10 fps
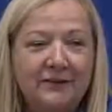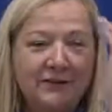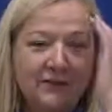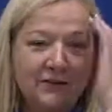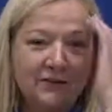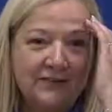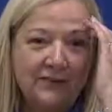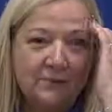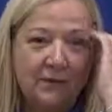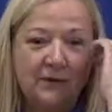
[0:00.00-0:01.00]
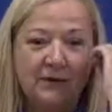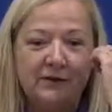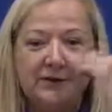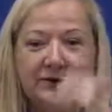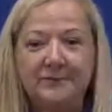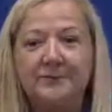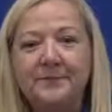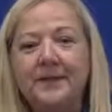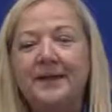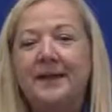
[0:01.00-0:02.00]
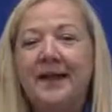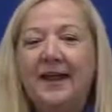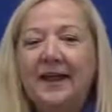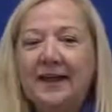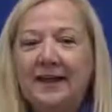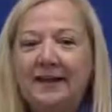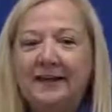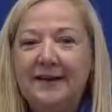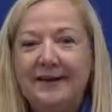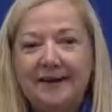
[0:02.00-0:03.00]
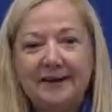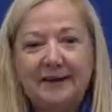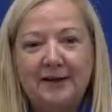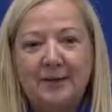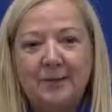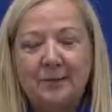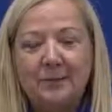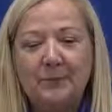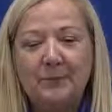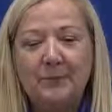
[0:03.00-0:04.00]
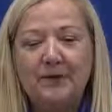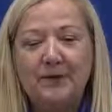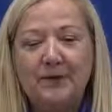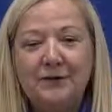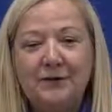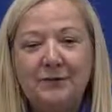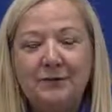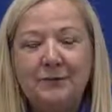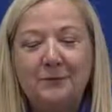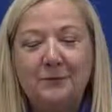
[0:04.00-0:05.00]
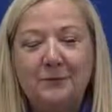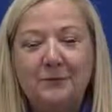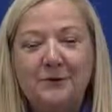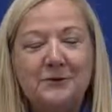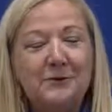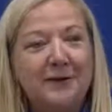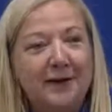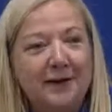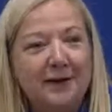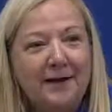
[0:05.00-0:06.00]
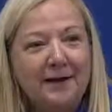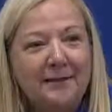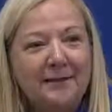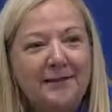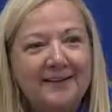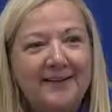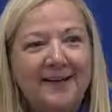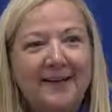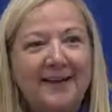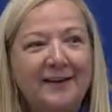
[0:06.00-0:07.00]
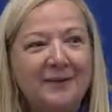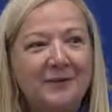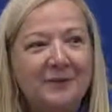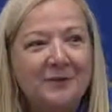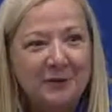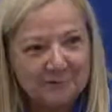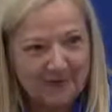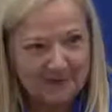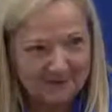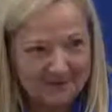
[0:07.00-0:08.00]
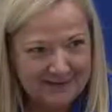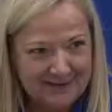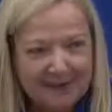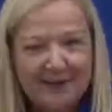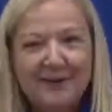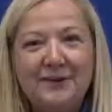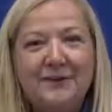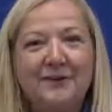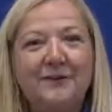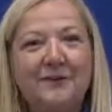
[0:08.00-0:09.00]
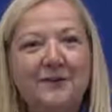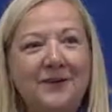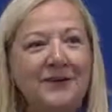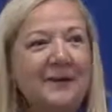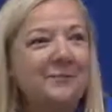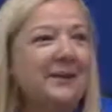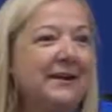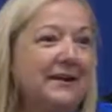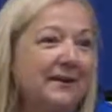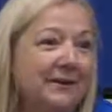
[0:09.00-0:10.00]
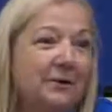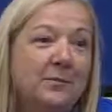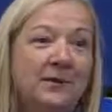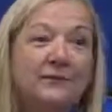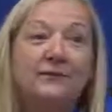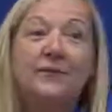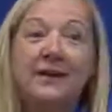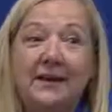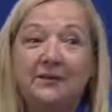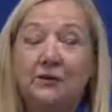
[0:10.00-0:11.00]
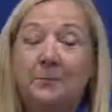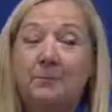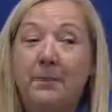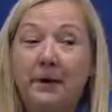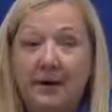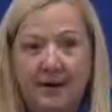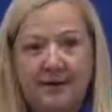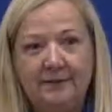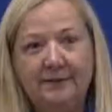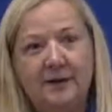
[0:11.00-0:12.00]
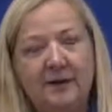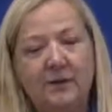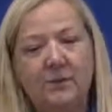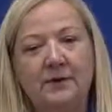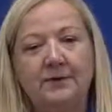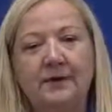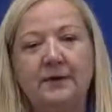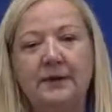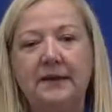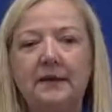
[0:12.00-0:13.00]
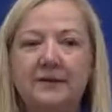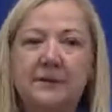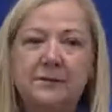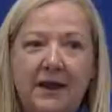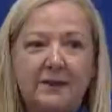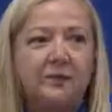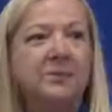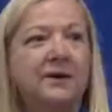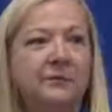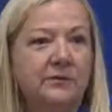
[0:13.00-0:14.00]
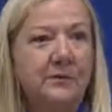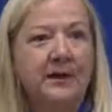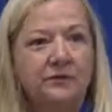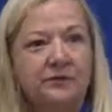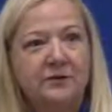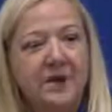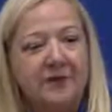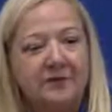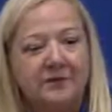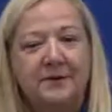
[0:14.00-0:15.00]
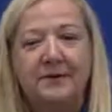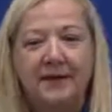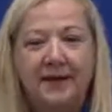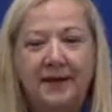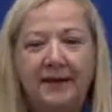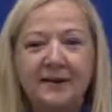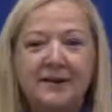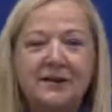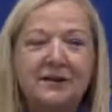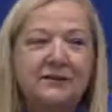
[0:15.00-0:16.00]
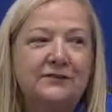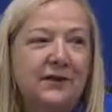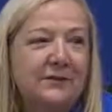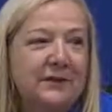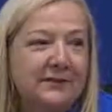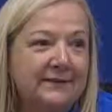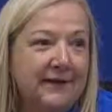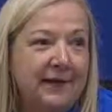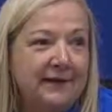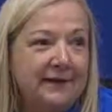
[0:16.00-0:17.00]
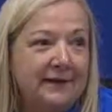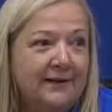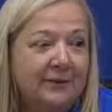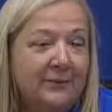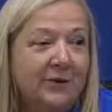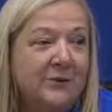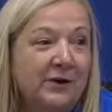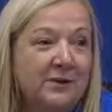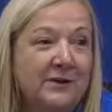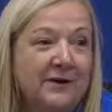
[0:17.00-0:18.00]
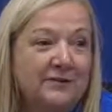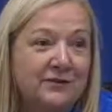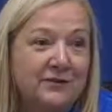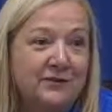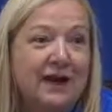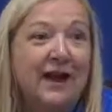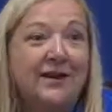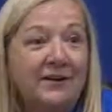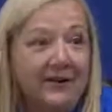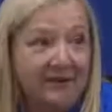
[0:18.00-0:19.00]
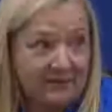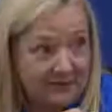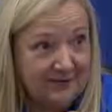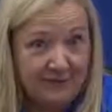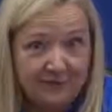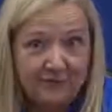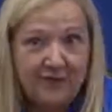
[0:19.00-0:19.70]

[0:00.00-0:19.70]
University in Bowling Green, and when you're young and newly married, you end up getting in a little bit of financial bind. And it wasn't anything major, but it was major to my husband and I. So we decided we were going to make sure our kids didn't